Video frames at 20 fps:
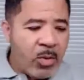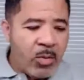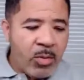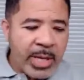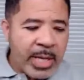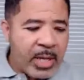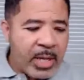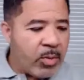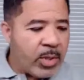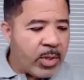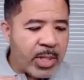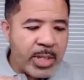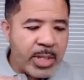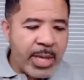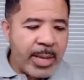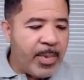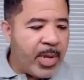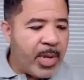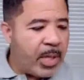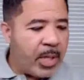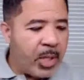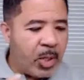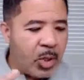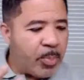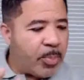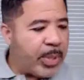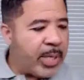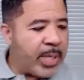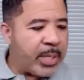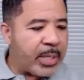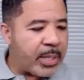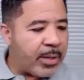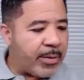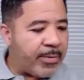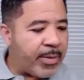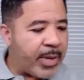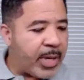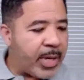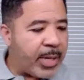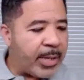you just give me a little piece
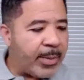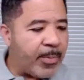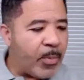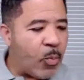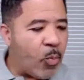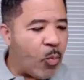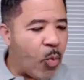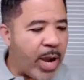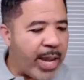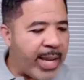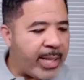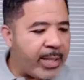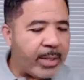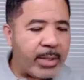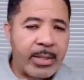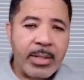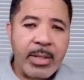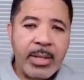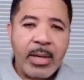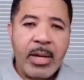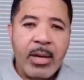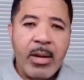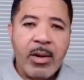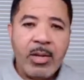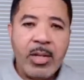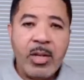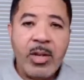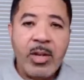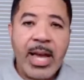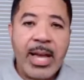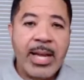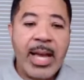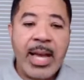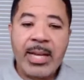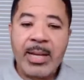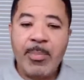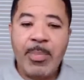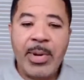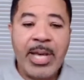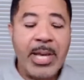of weight, or I
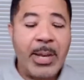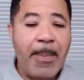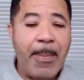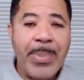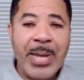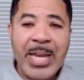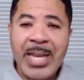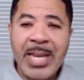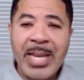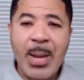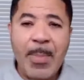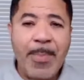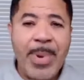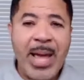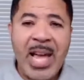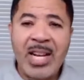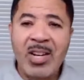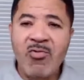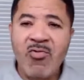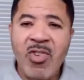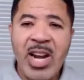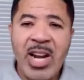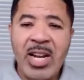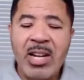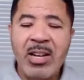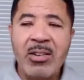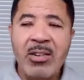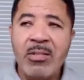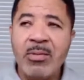could play the beat in the background,